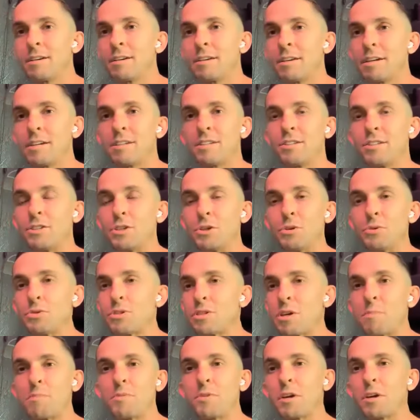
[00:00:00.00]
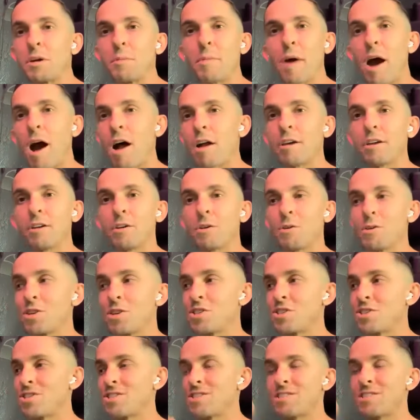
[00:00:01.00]
Like, do something about it or
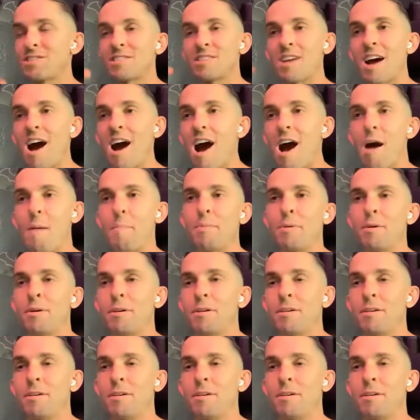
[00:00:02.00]
stop.